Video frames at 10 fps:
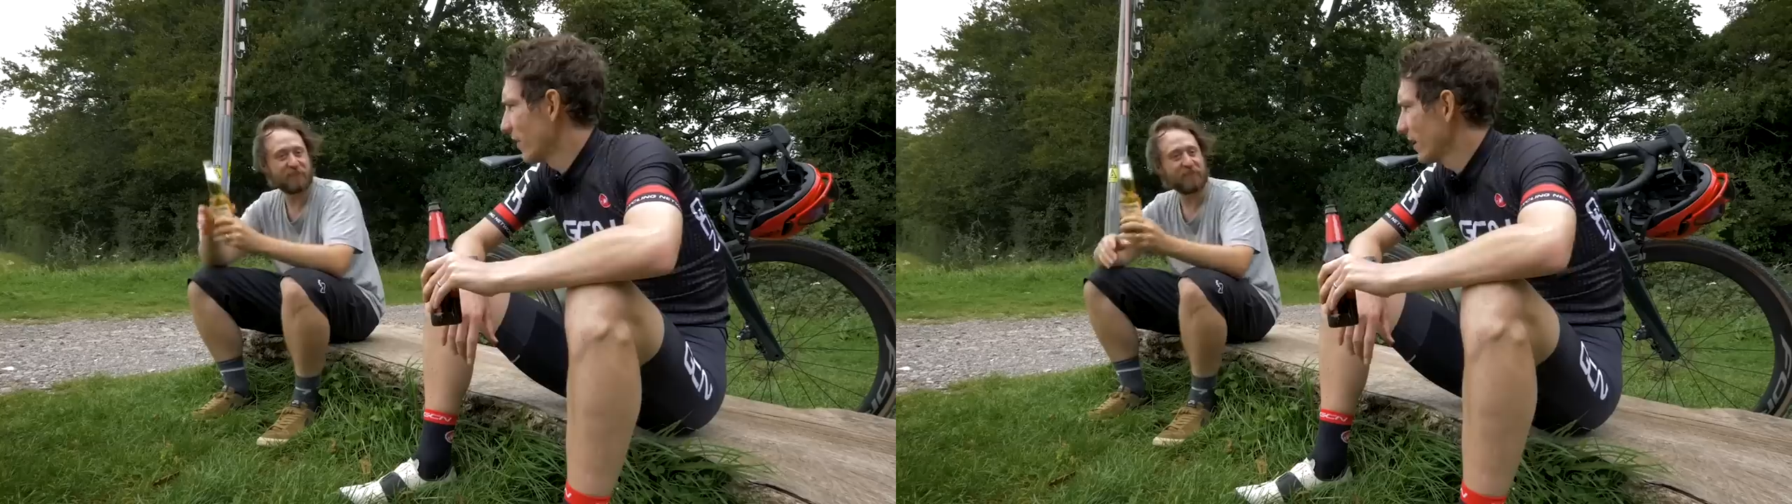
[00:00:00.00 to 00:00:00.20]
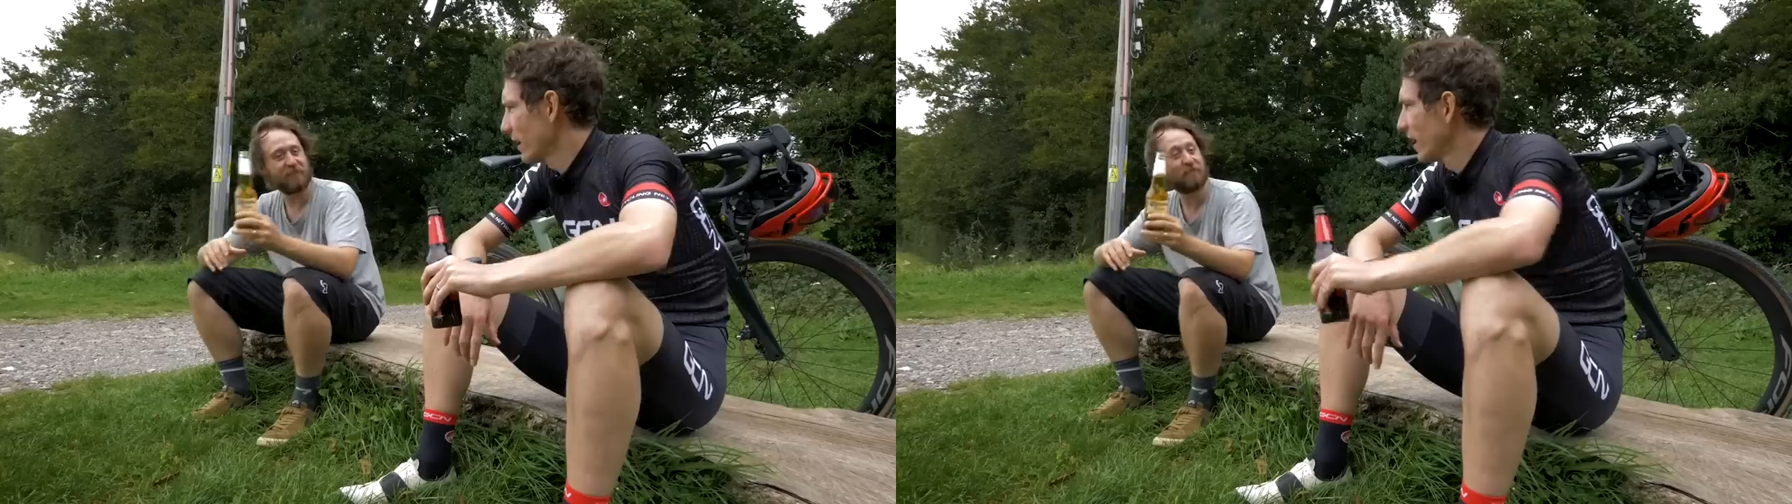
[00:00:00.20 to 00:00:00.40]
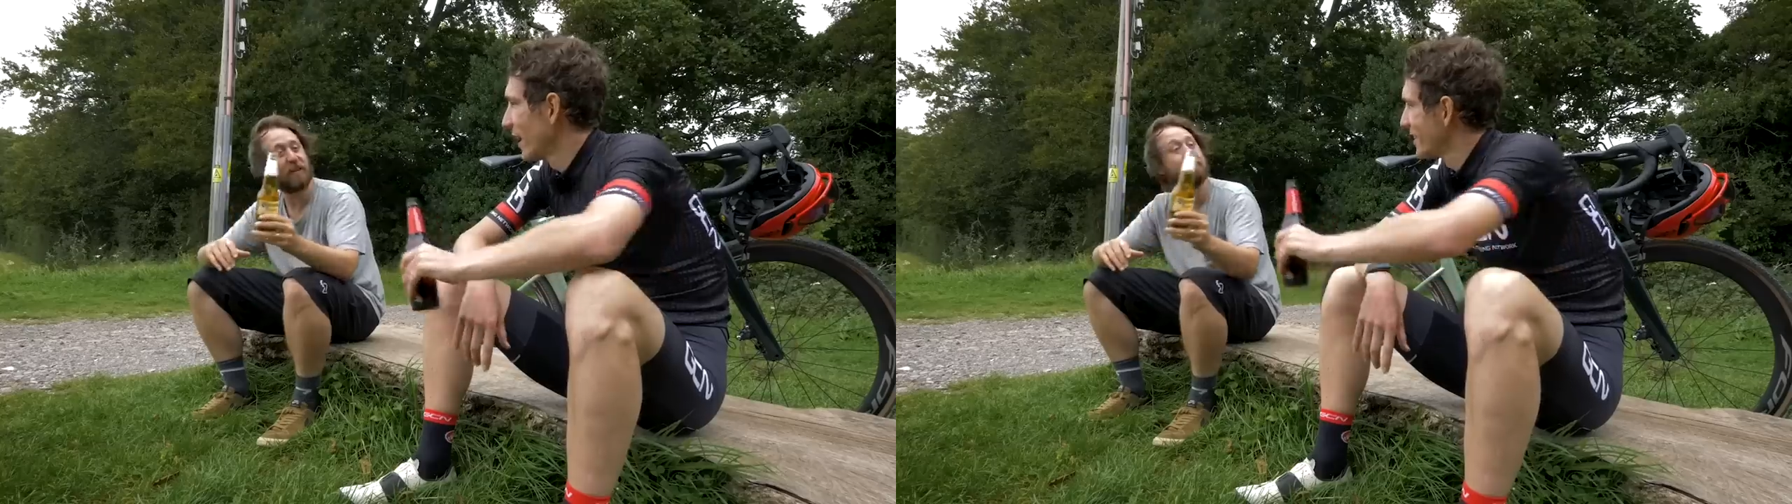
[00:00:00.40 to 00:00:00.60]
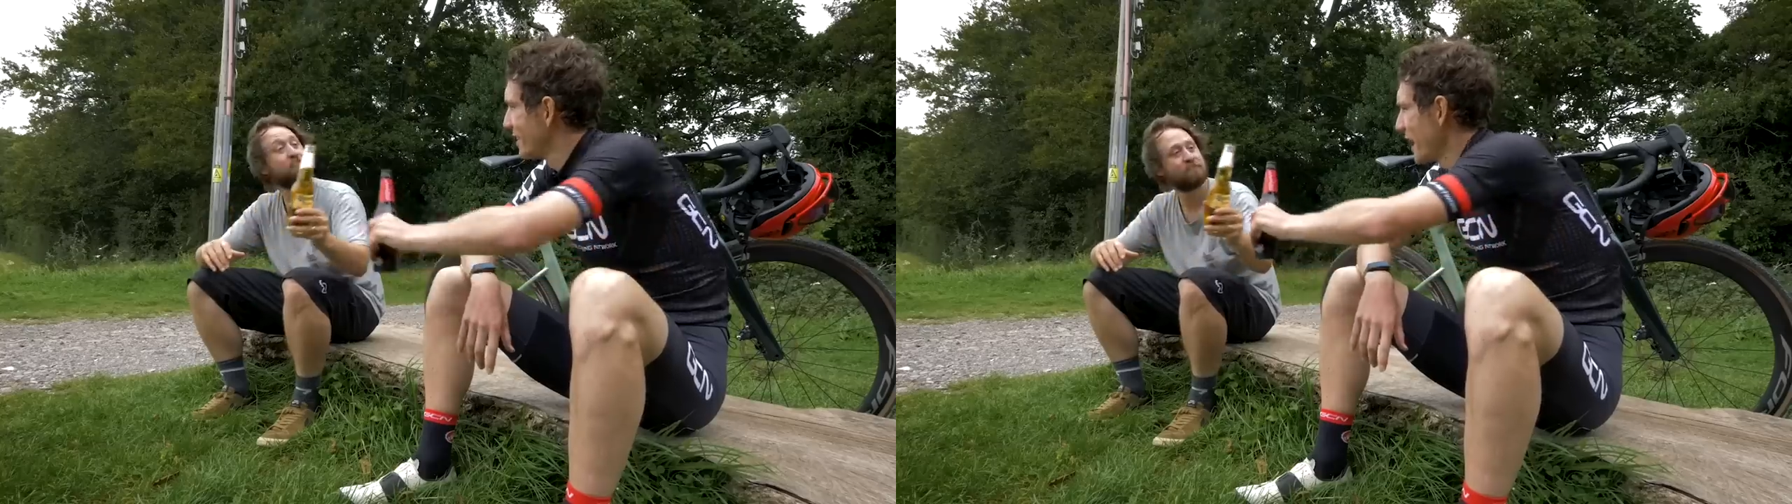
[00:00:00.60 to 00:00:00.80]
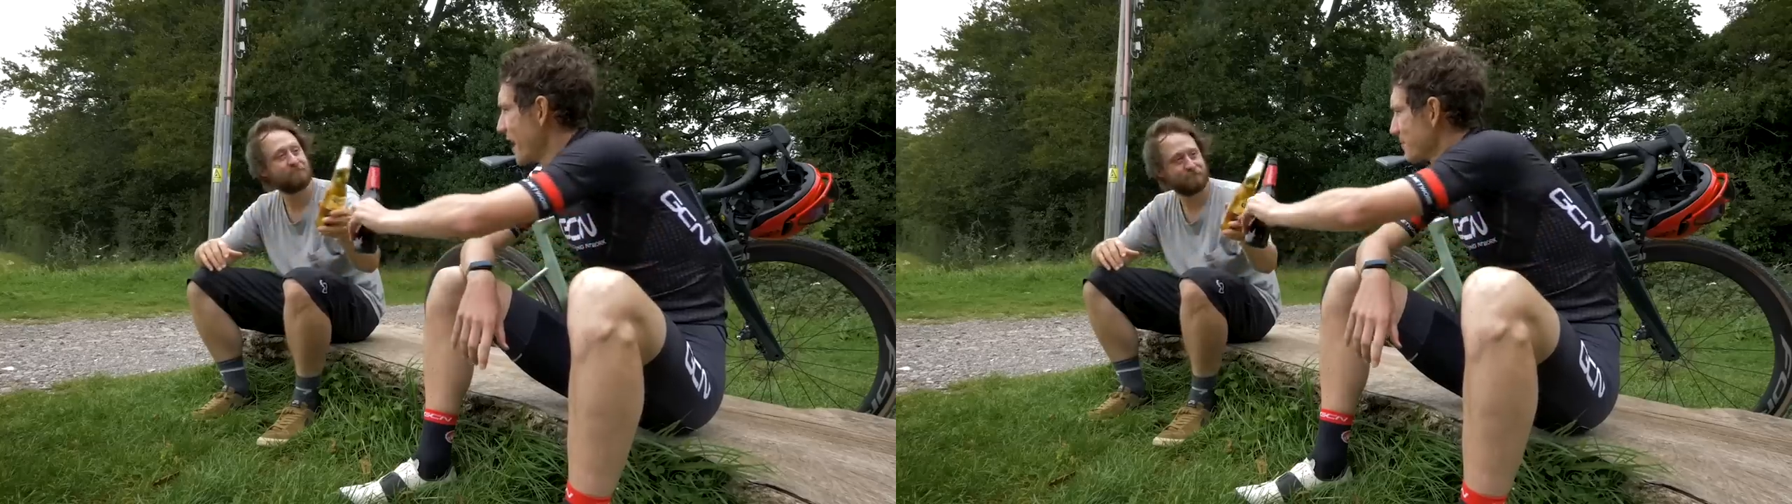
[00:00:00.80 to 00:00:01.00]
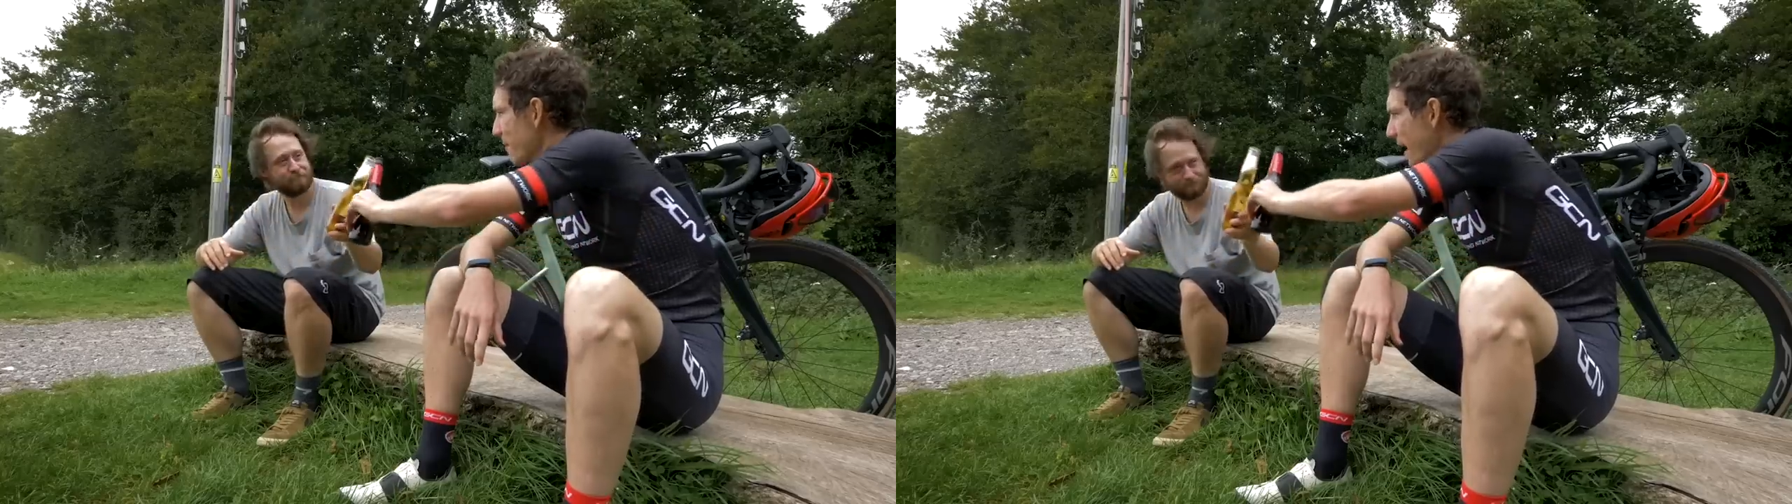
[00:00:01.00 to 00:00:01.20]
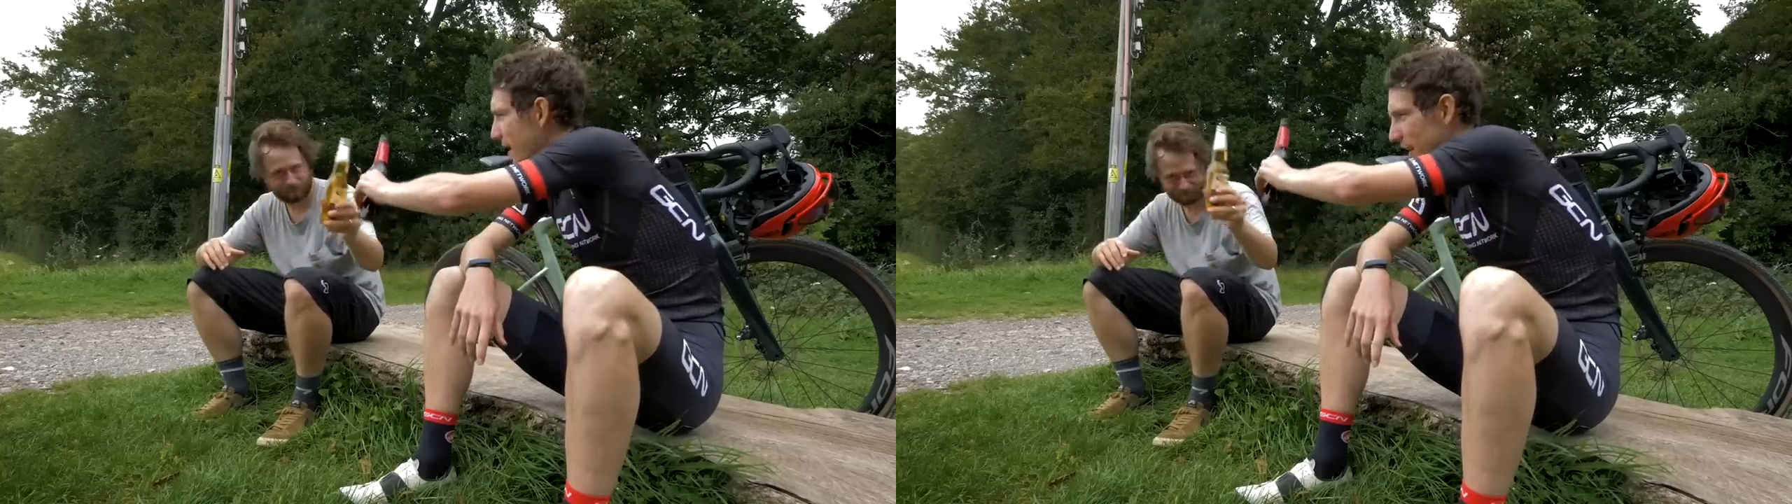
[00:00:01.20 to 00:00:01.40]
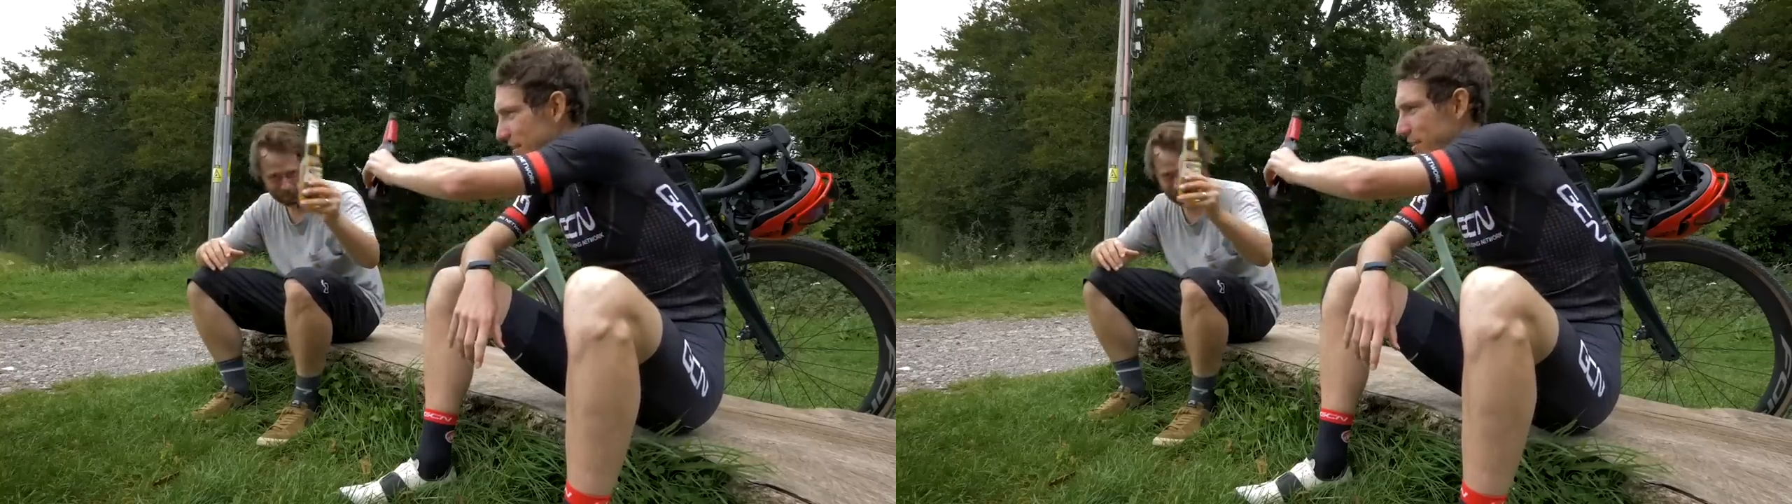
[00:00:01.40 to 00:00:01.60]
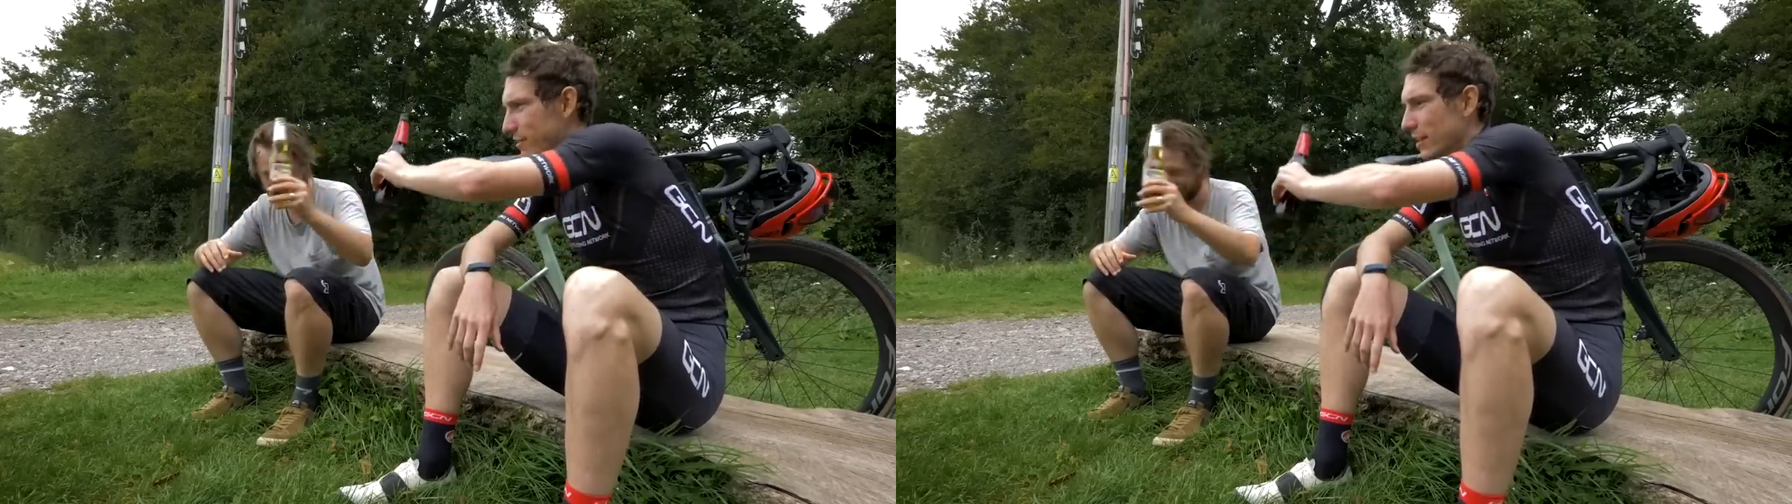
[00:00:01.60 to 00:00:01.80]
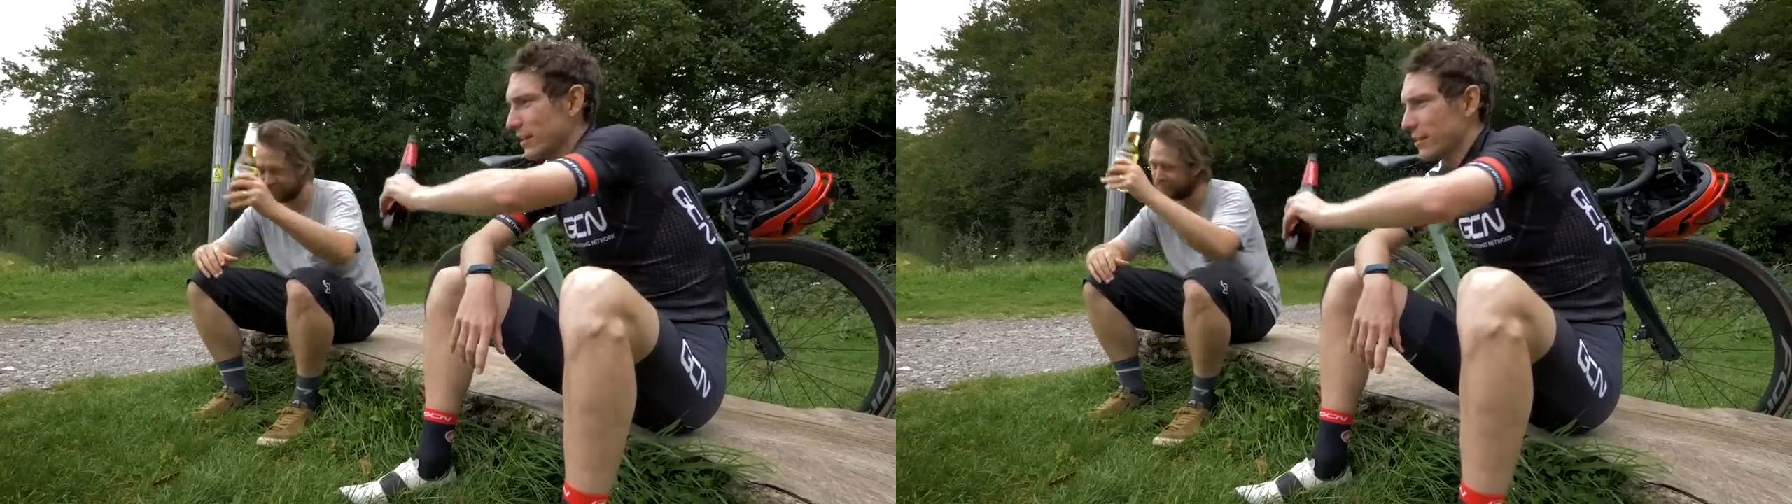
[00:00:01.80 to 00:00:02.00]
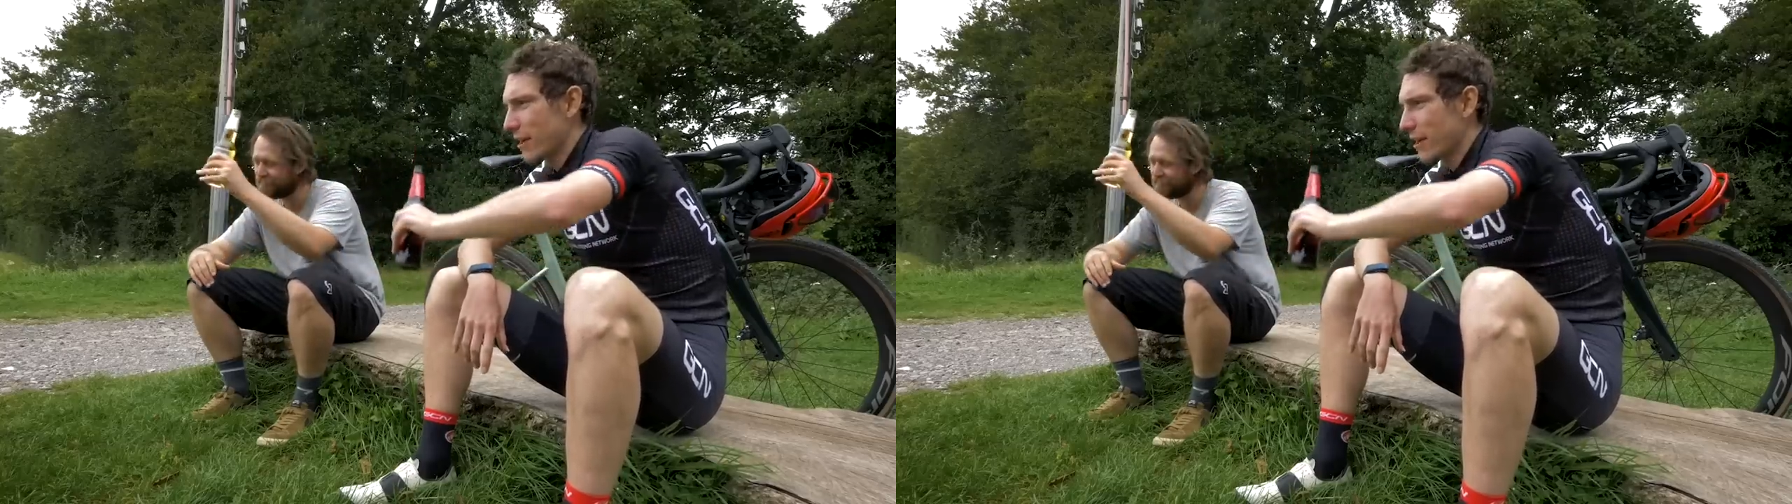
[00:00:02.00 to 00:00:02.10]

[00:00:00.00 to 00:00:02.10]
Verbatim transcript: And yes, gravel racers still try